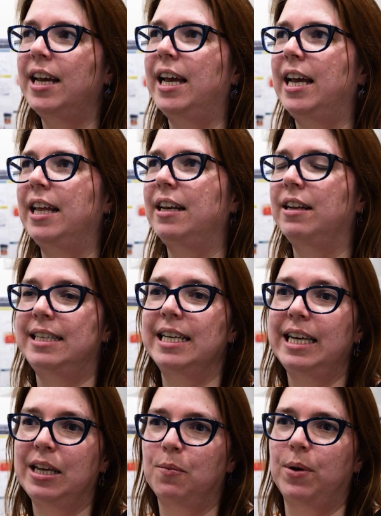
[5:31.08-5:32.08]
And
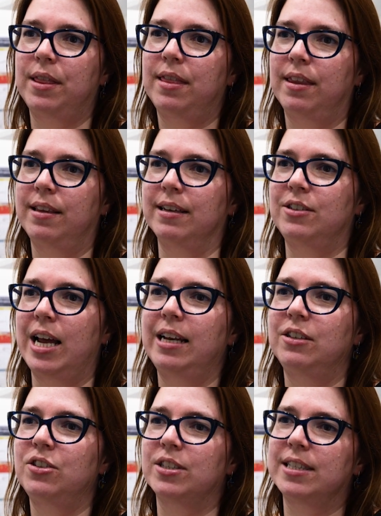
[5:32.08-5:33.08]
dealing with the
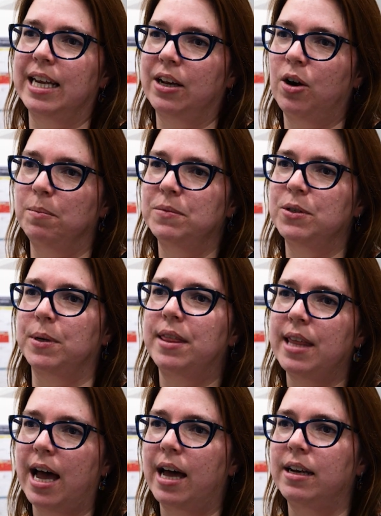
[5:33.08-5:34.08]
challenges that comes
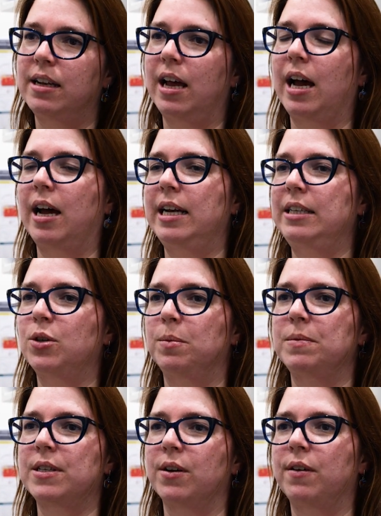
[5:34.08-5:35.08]
with that in
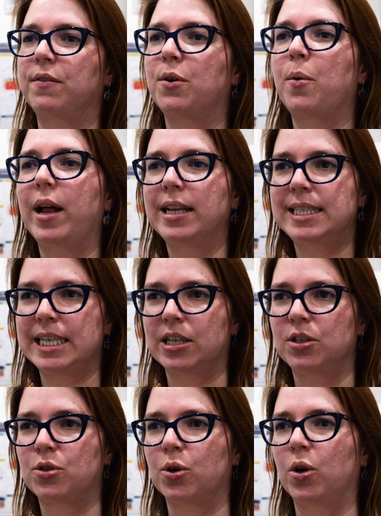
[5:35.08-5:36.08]
terms of quality
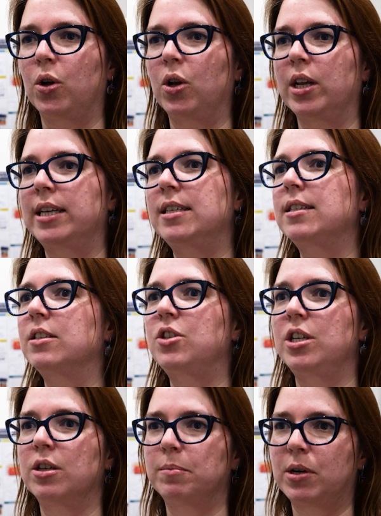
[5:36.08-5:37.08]
control. Is the
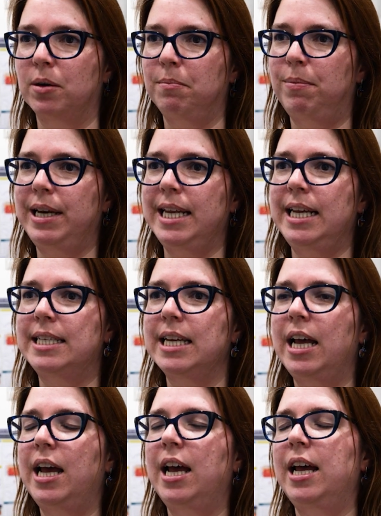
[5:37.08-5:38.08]
genome complete?
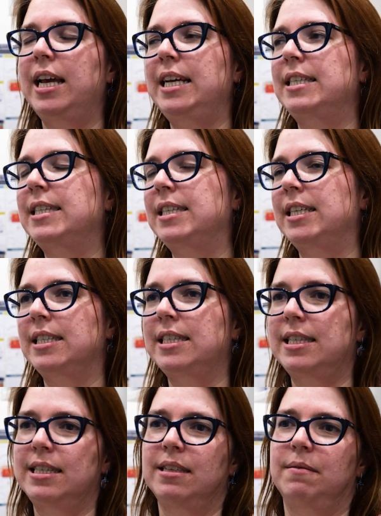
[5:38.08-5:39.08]
Is
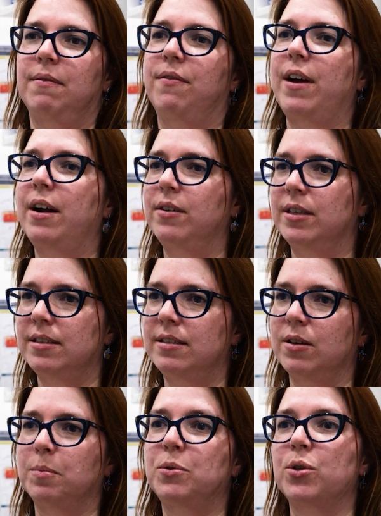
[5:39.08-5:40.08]
this
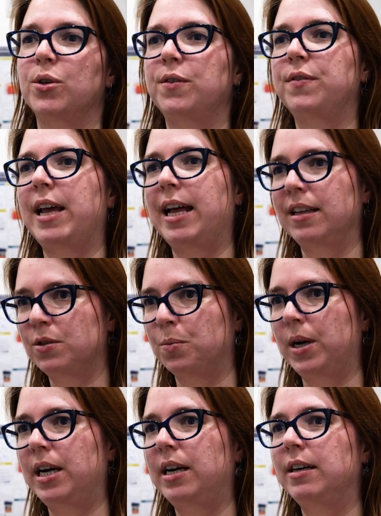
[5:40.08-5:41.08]
virus observed
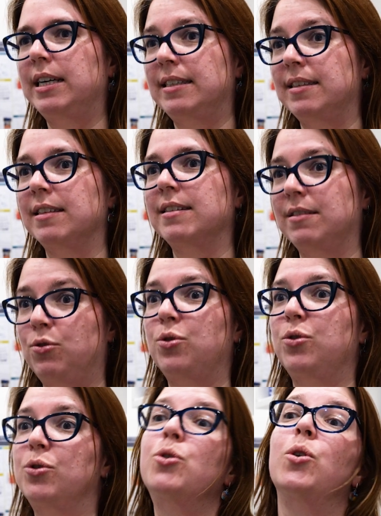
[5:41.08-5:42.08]
elsewhere? Is this
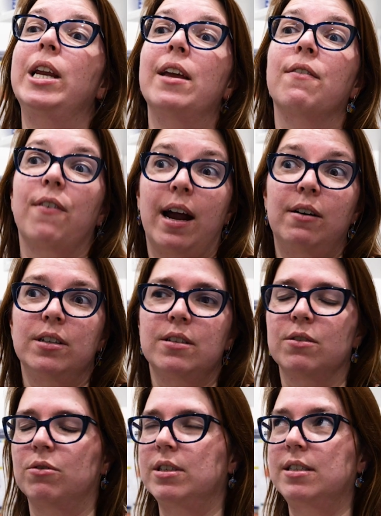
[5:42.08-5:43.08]
truly a
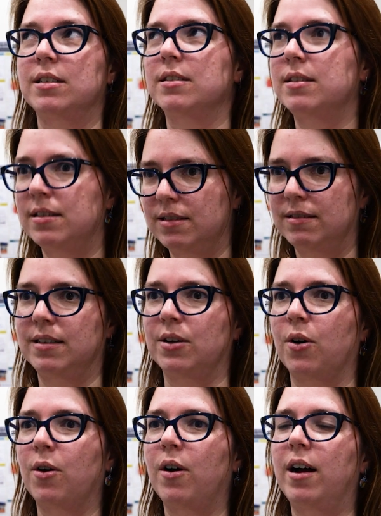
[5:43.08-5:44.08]
virus, or is this,
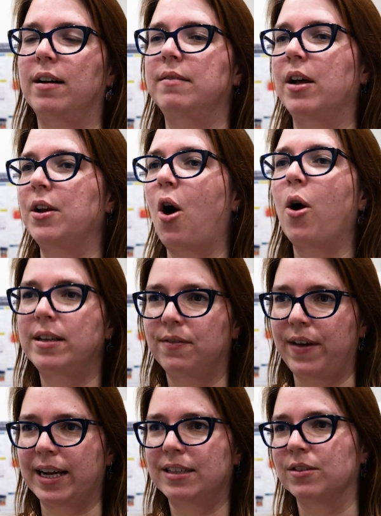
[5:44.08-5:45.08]
an
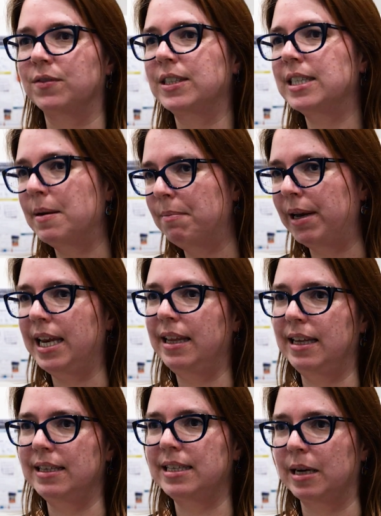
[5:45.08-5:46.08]
artifact of assembly?
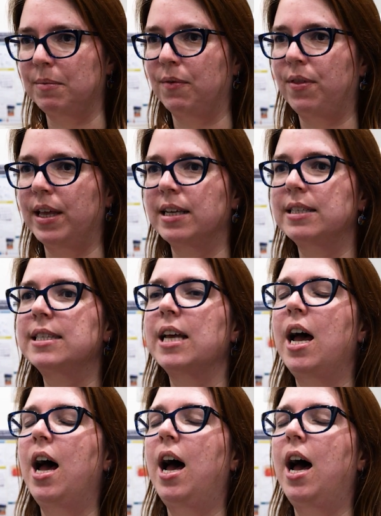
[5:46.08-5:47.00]
These type of things.